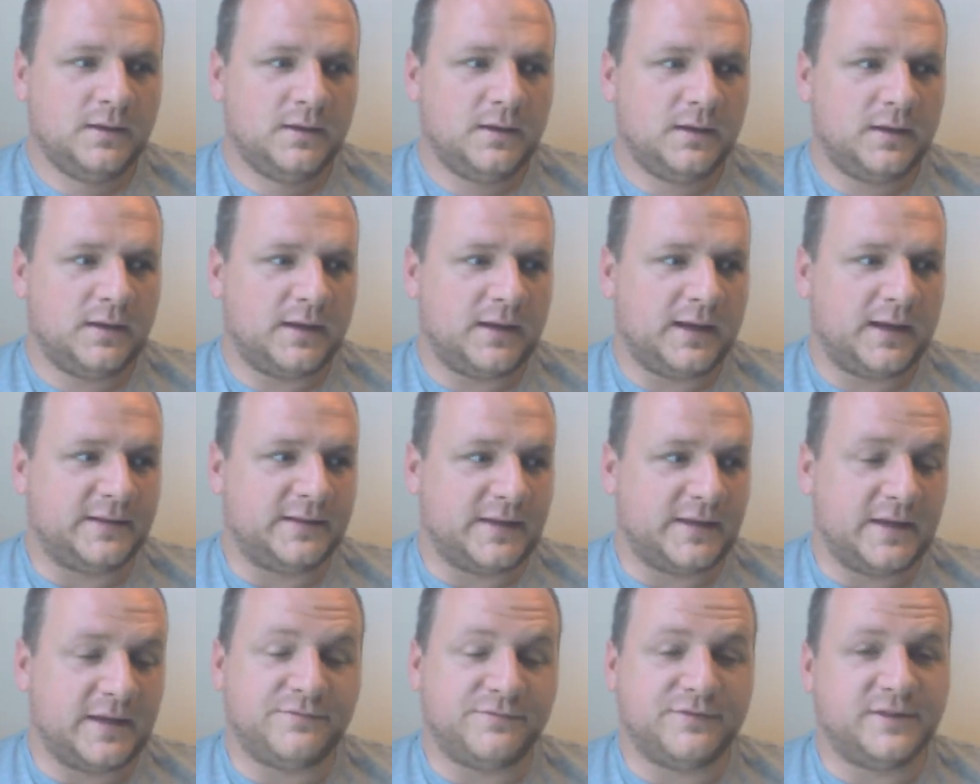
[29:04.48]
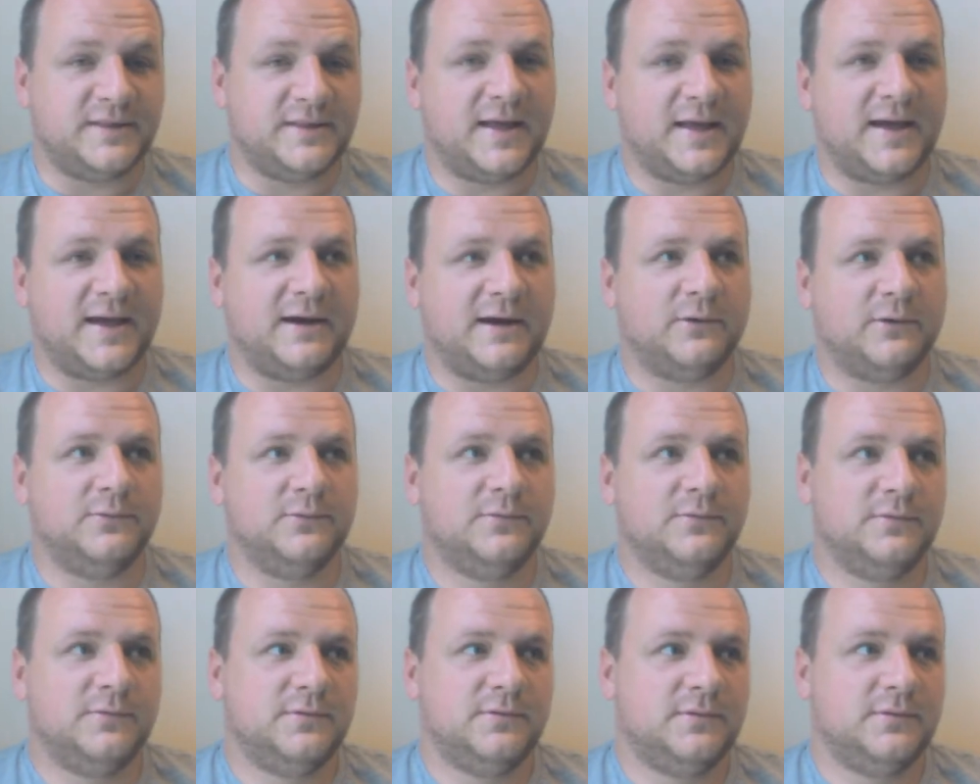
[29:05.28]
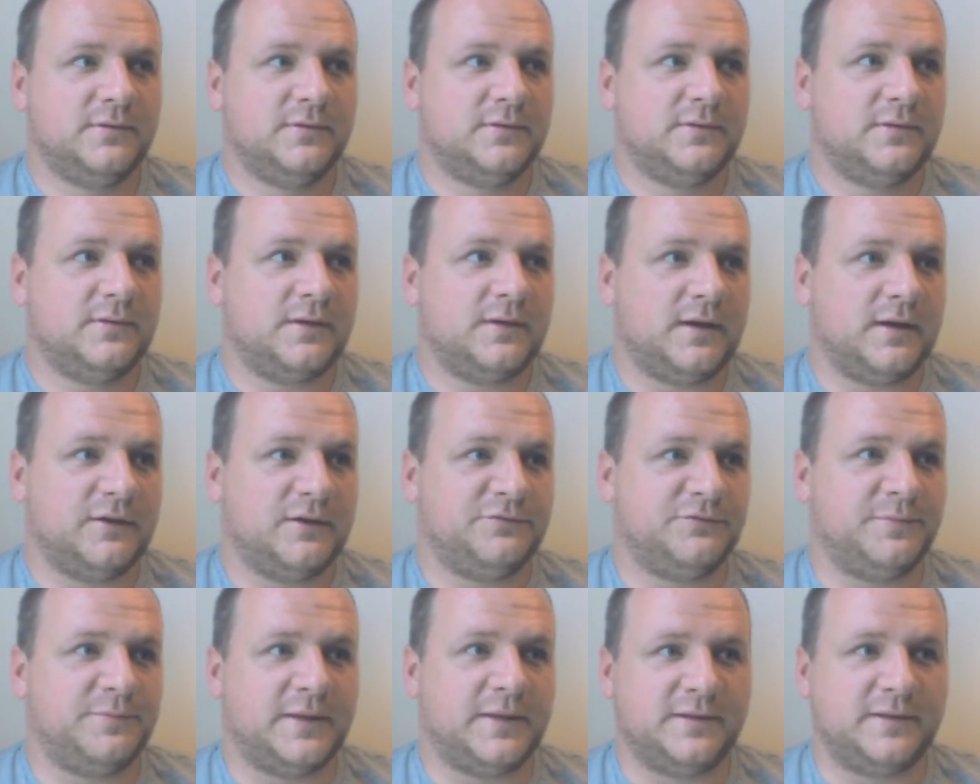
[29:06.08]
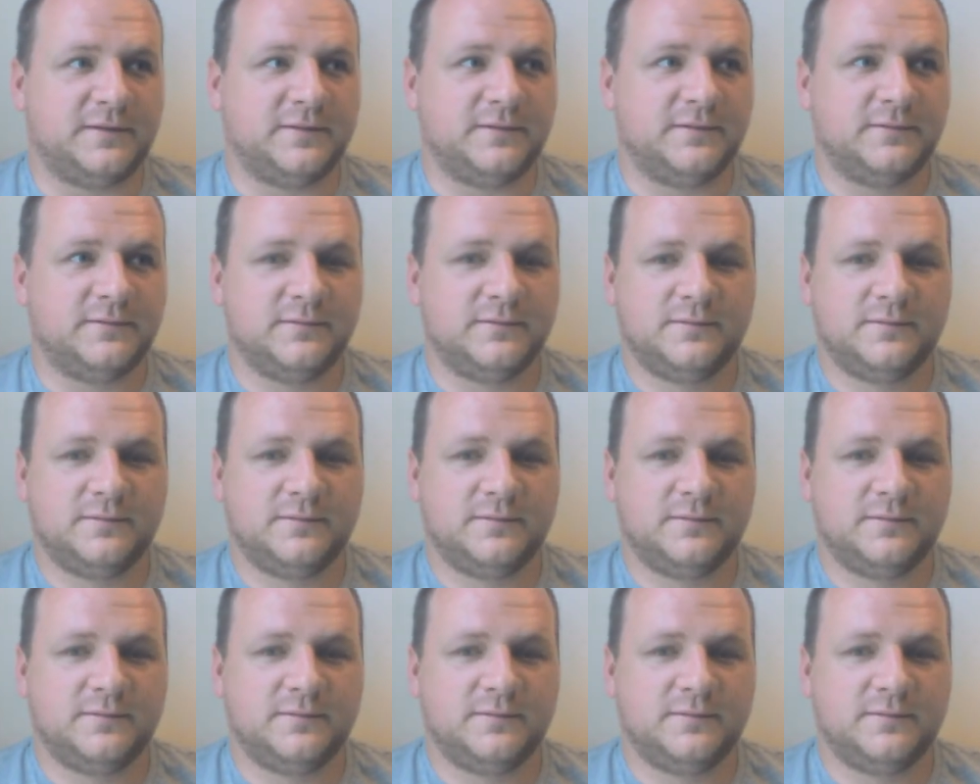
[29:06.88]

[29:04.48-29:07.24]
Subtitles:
And even now, I've been